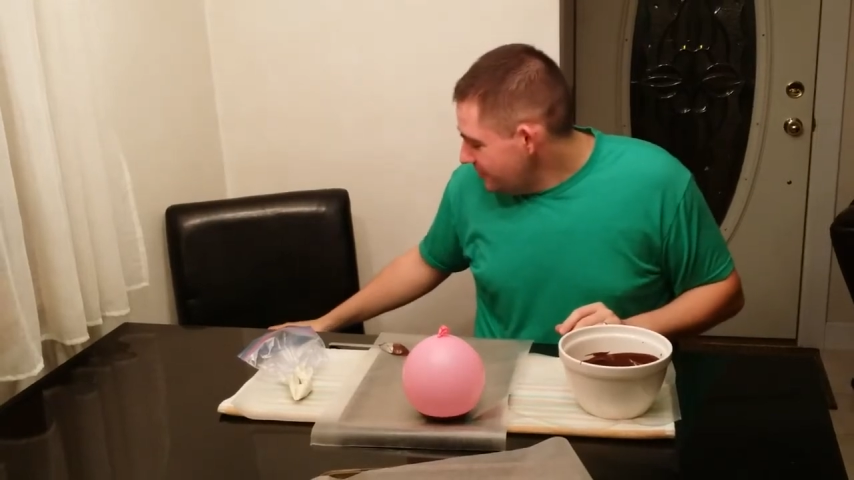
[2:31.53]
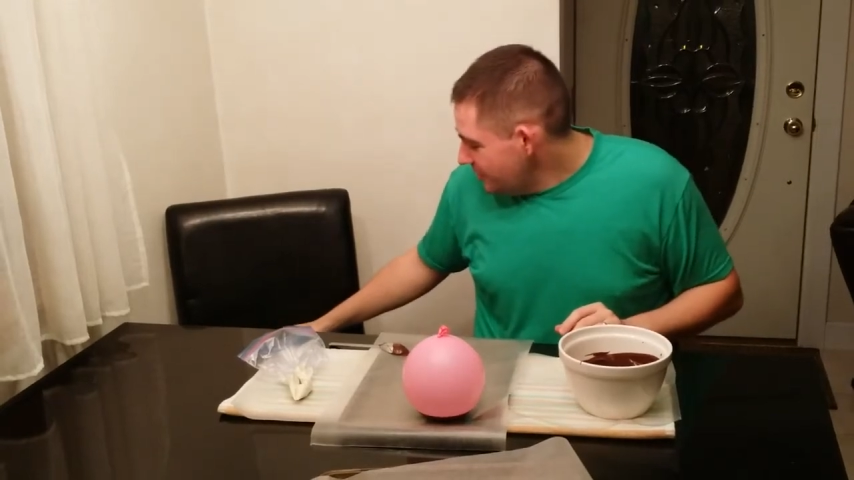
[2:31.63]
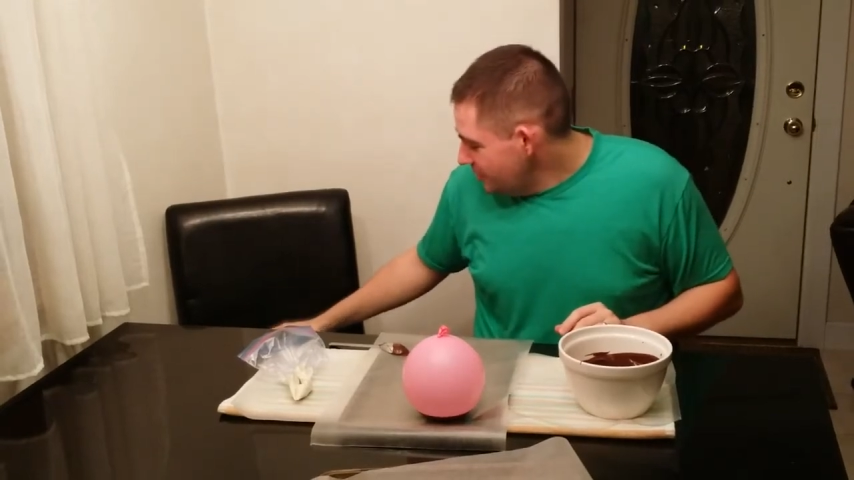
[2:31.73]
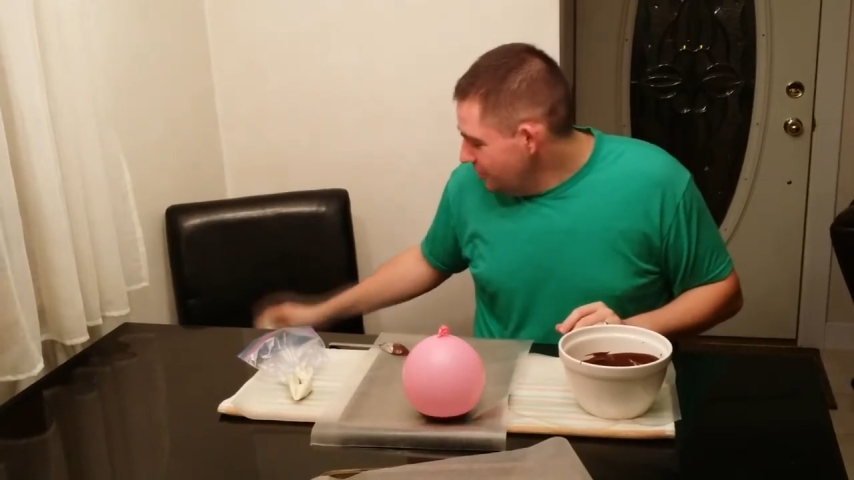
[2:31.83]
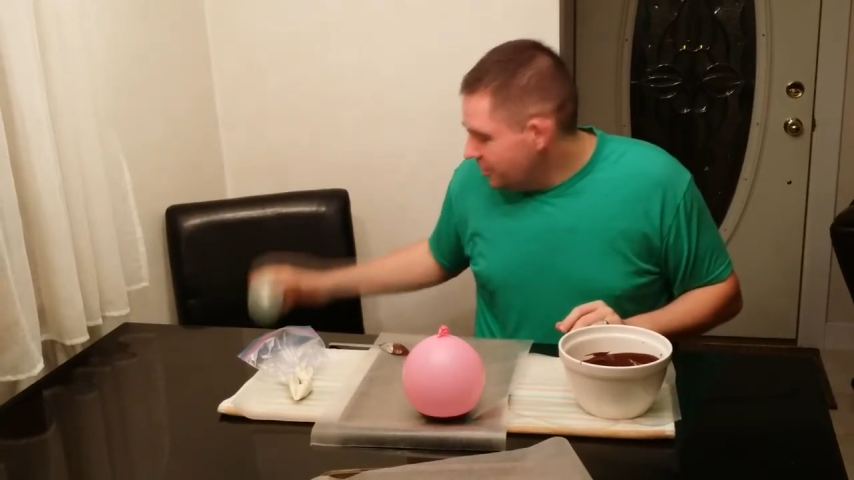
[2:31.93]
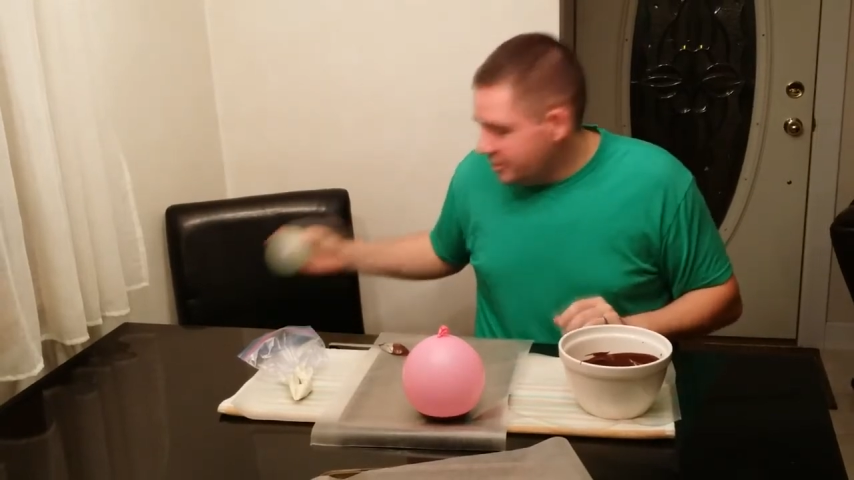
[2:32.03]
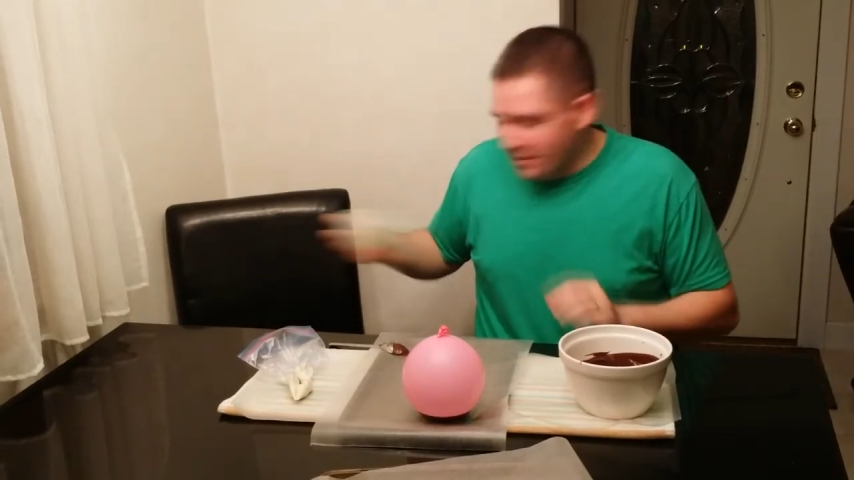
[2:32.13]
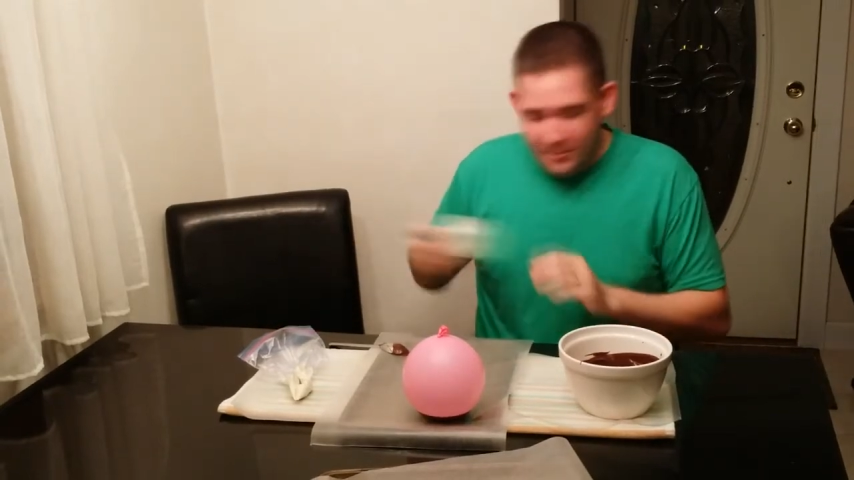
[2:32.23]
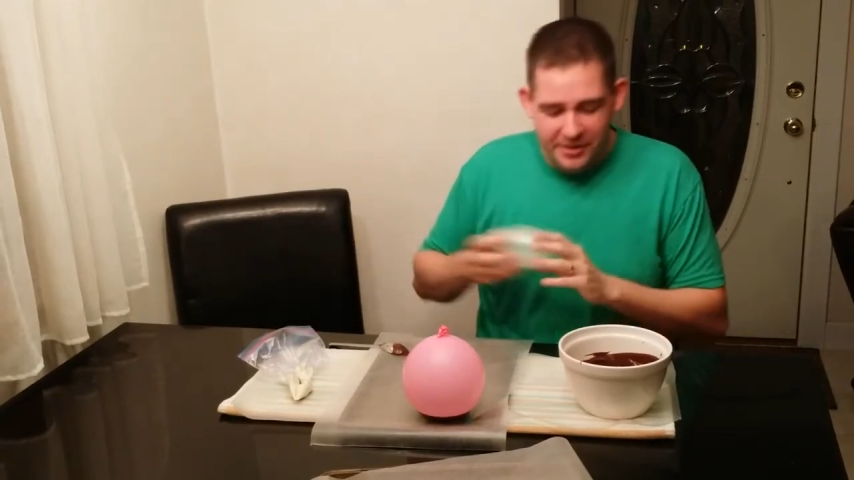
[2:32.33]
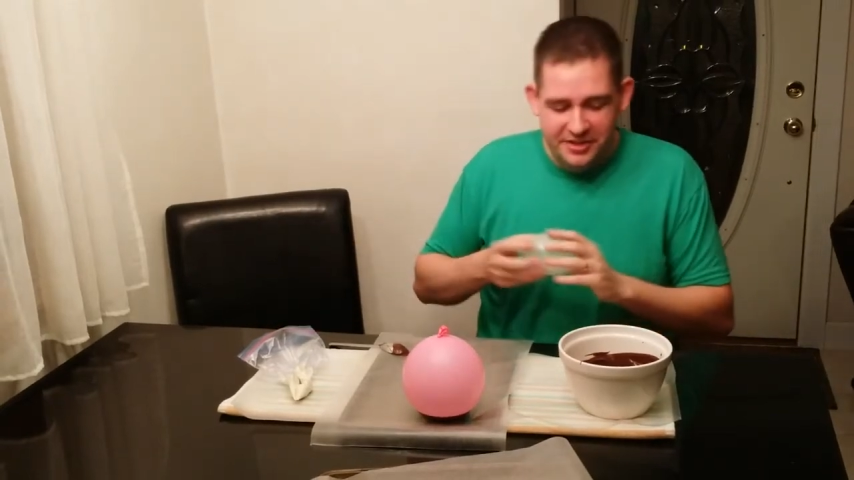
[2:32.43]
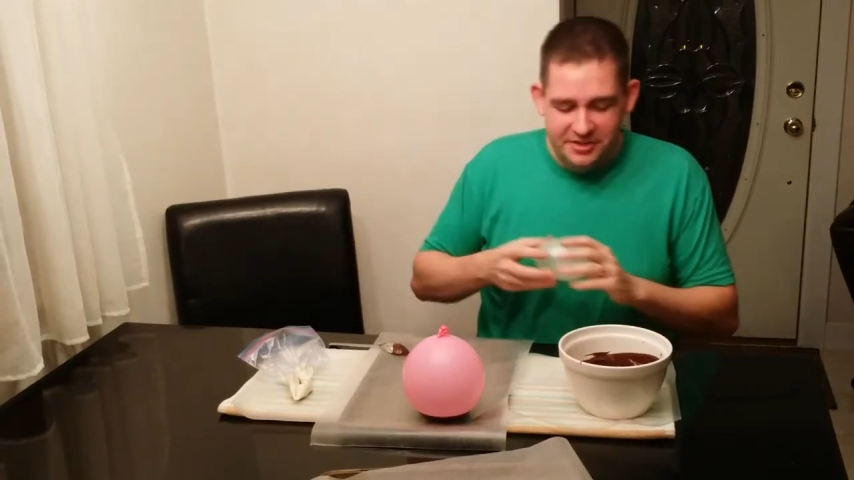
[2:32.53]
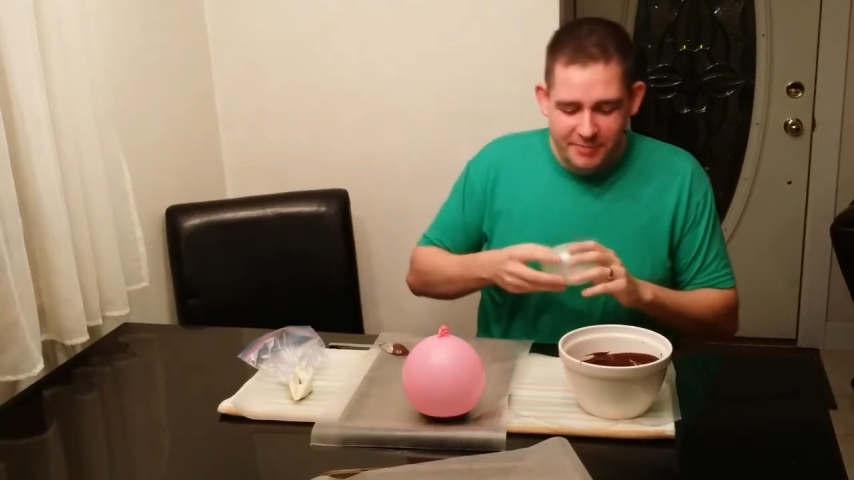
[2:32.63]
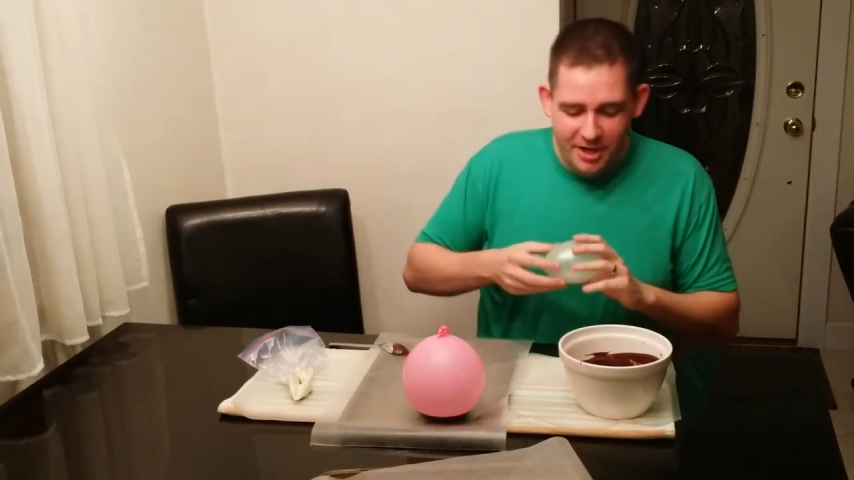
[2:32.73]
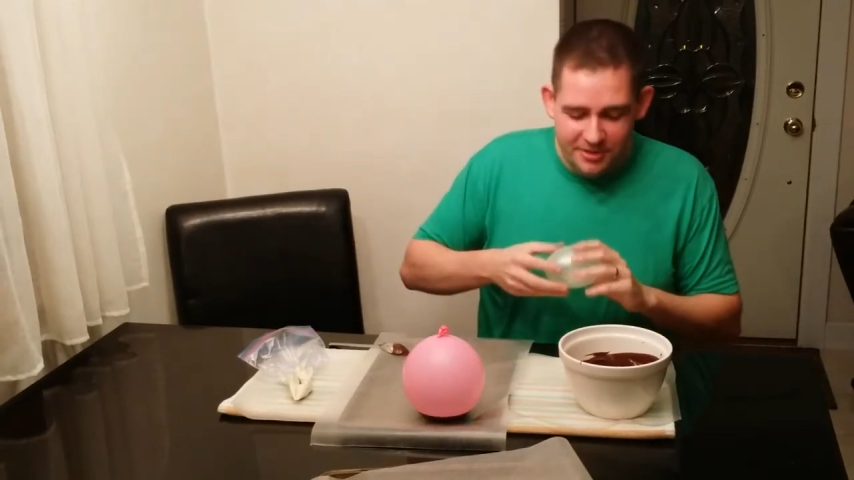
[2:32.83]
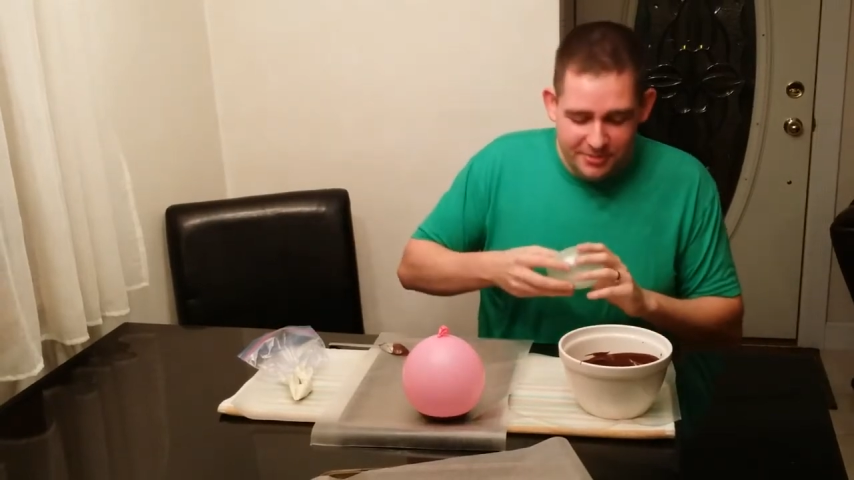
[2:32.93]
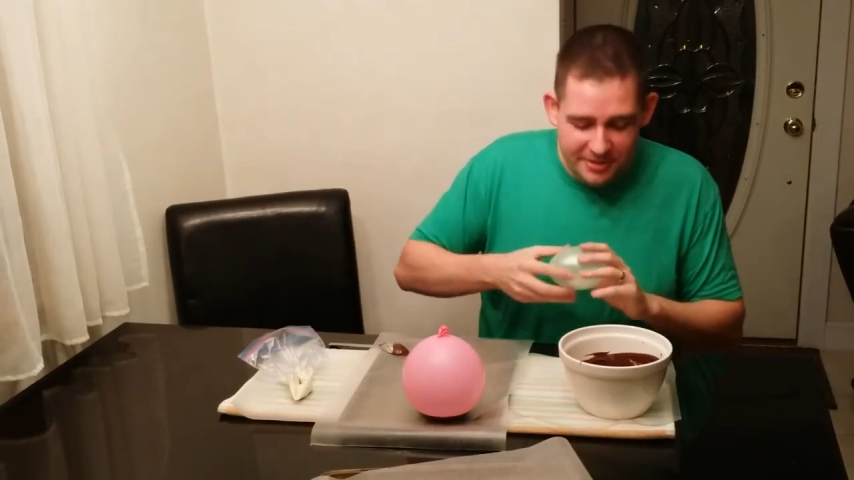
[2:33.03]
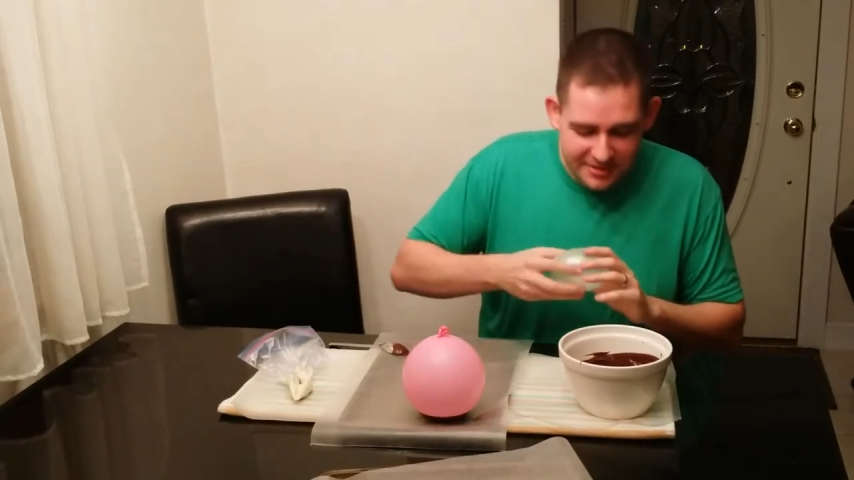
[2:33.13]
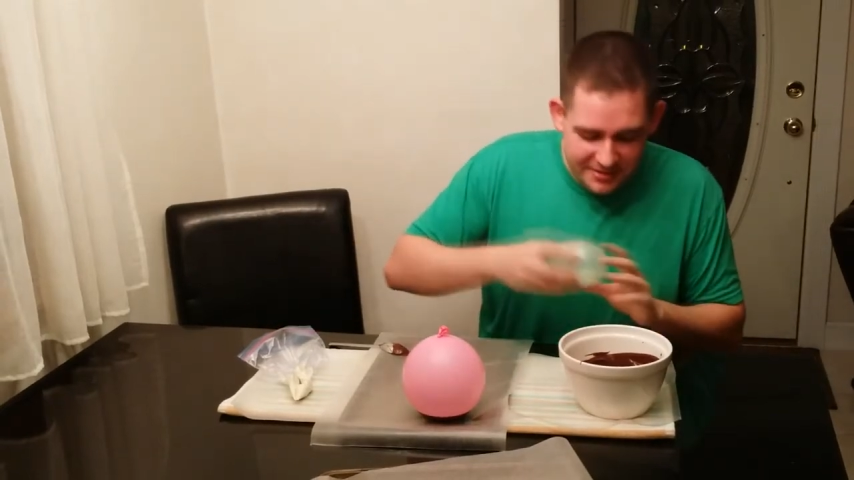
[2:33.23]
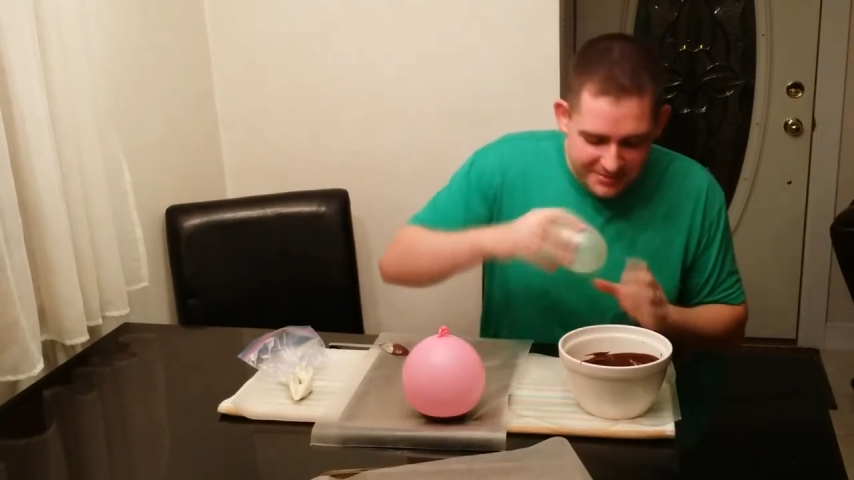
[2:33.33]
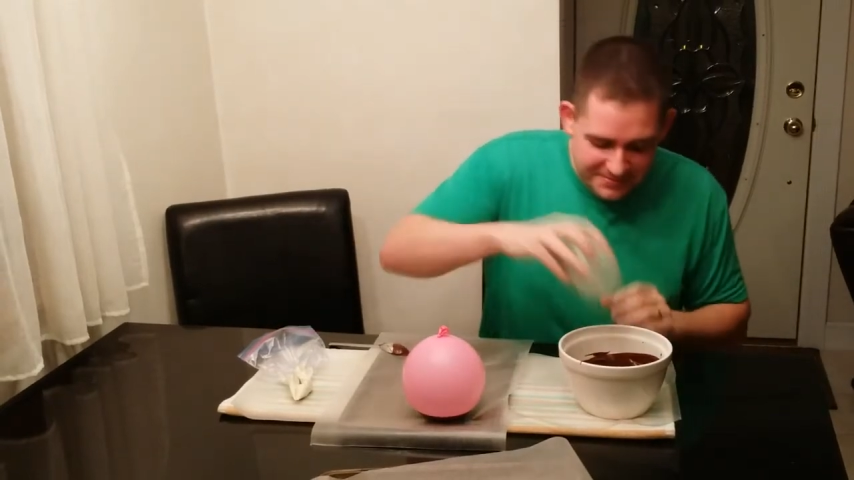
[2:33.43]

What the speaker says: I'm going to try one of these smaller ones.